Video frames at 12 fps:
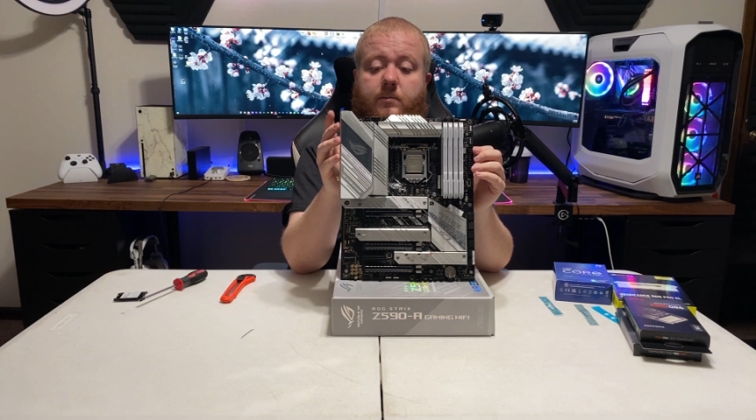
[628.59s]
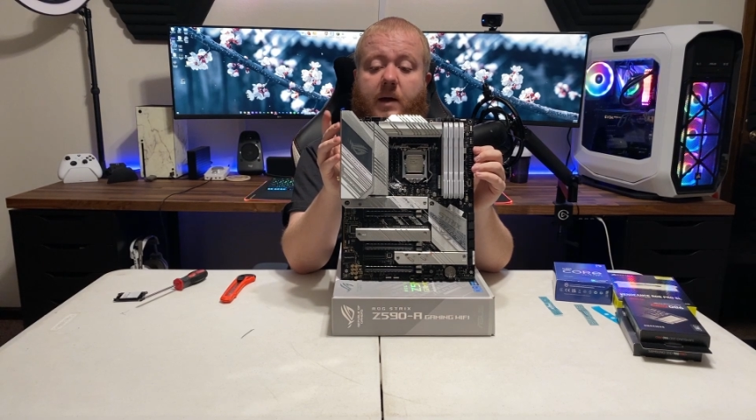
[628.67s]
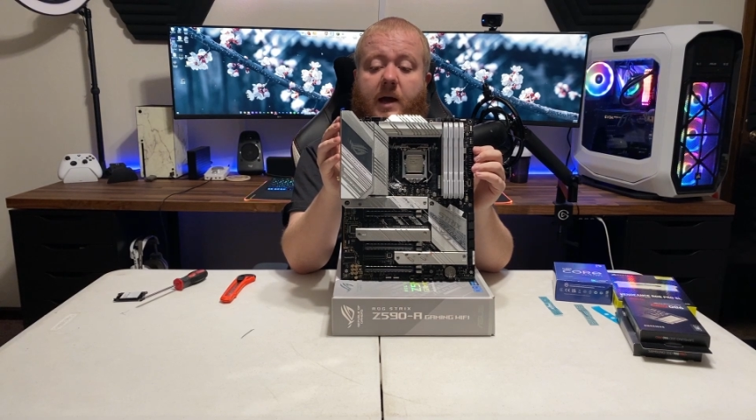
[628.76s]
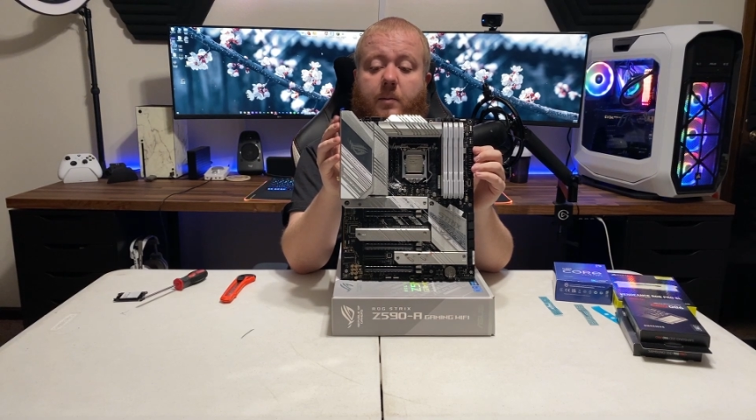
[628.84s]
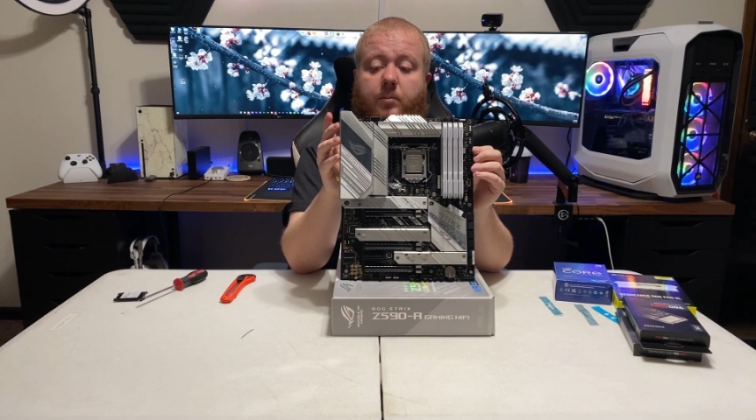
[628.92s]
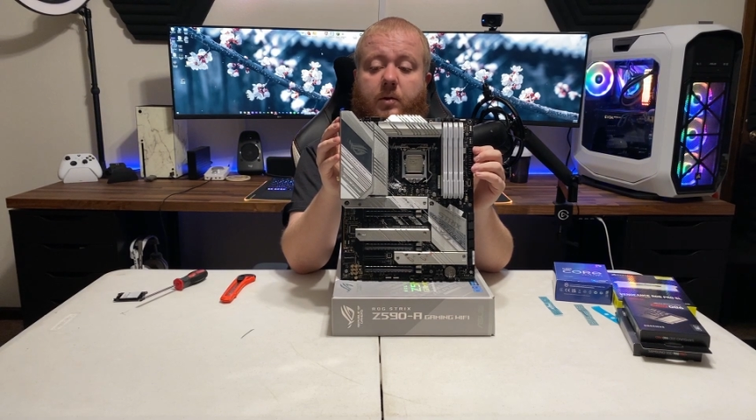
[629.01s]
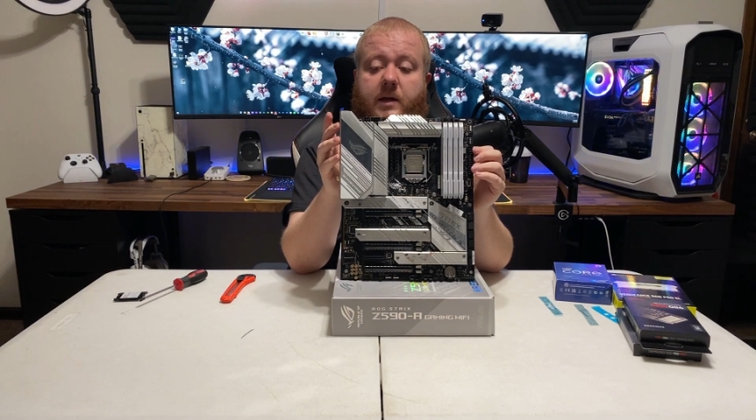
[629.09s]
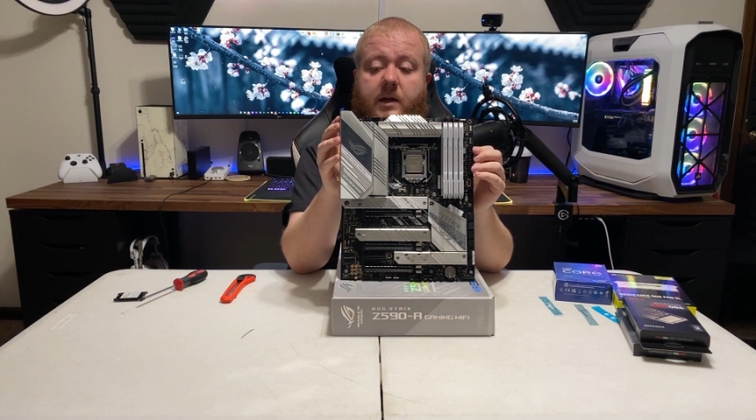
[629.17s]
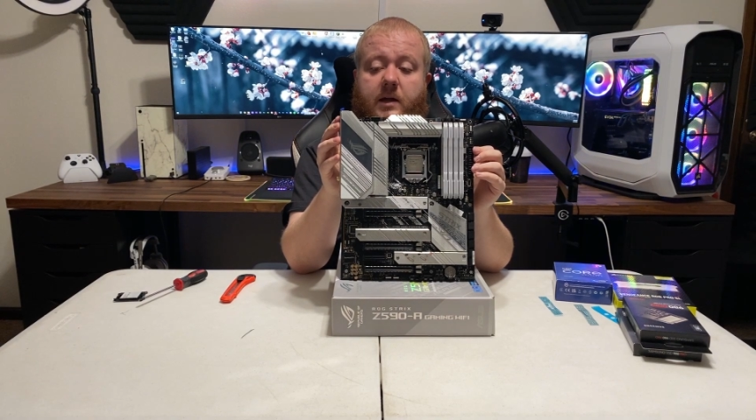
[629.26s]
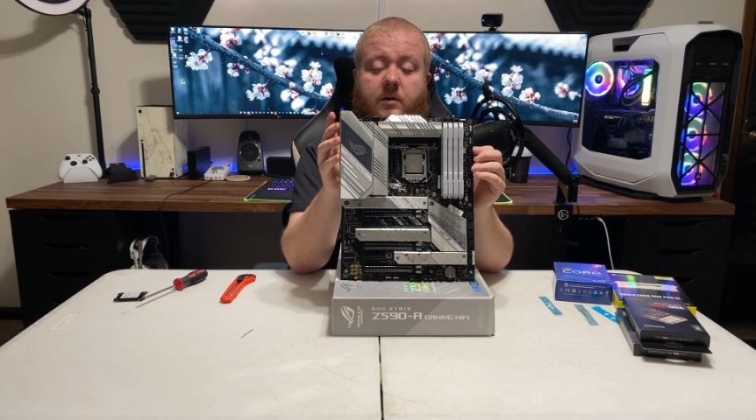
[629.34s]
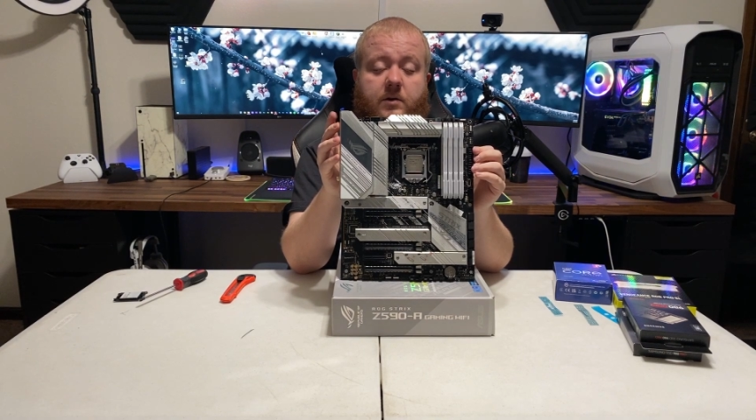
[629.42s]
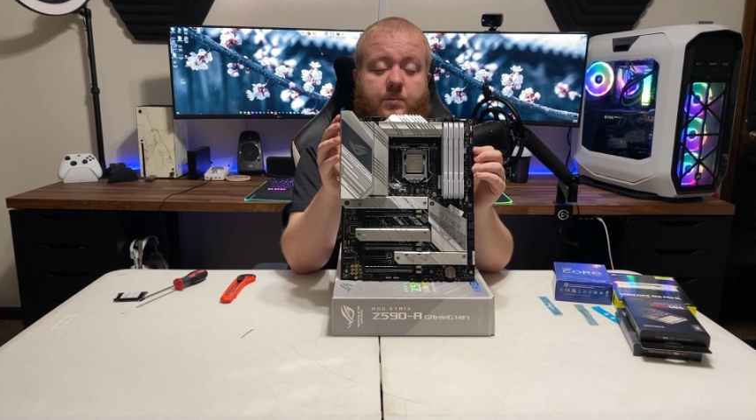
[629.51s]
back plate
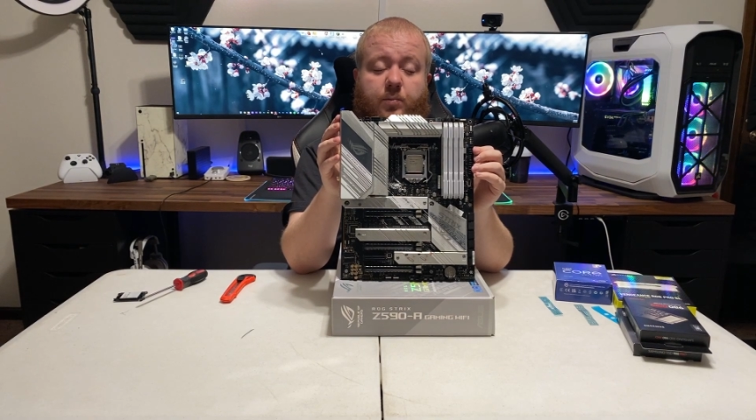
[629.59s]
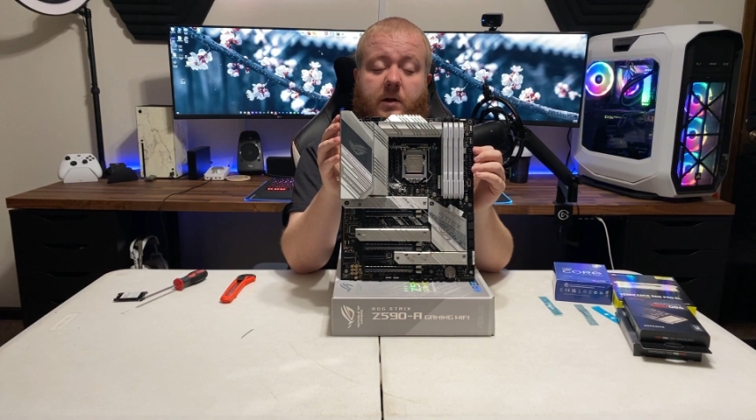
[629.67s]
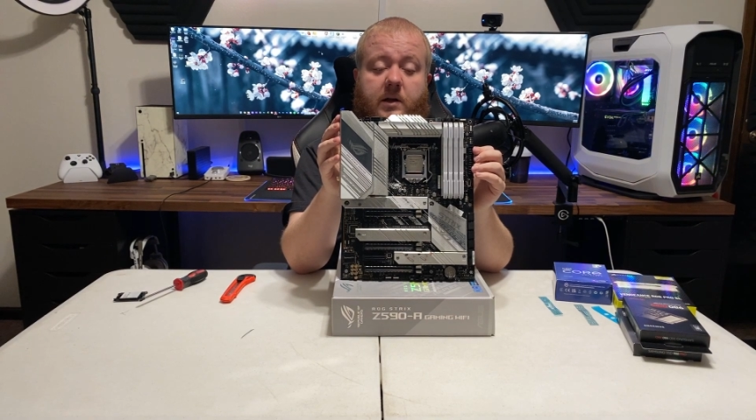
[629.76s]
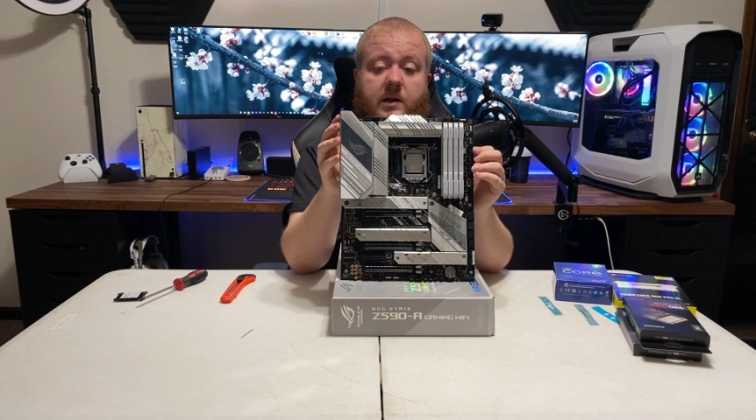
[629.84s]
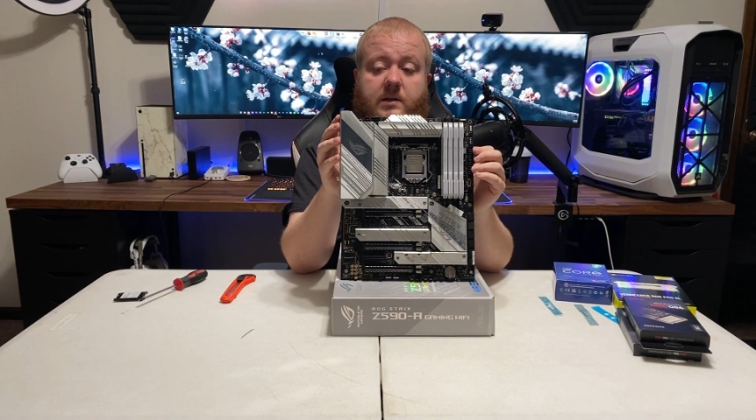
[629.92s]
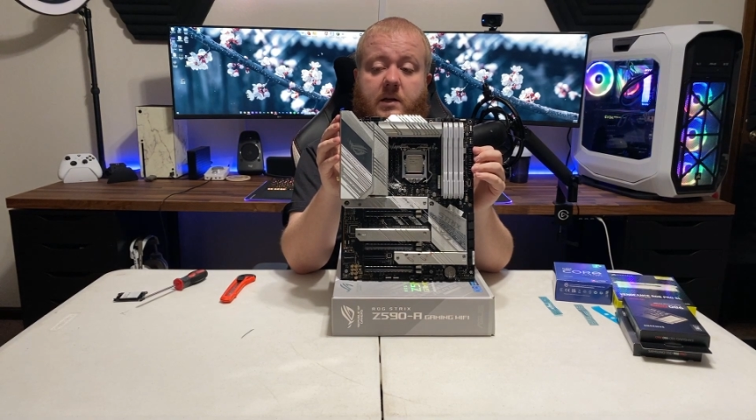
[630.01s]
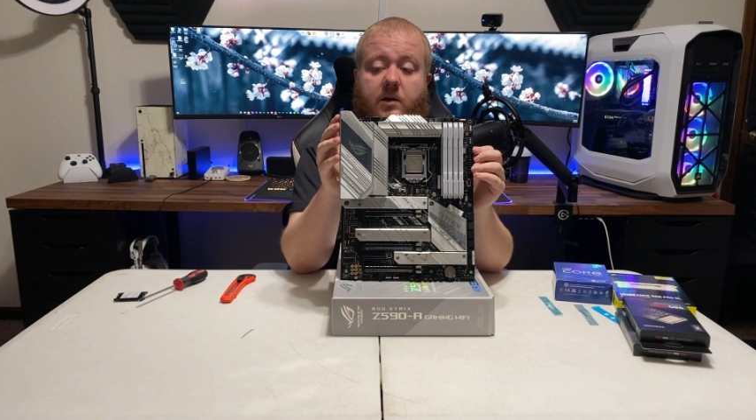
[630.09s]
here is pretty easy.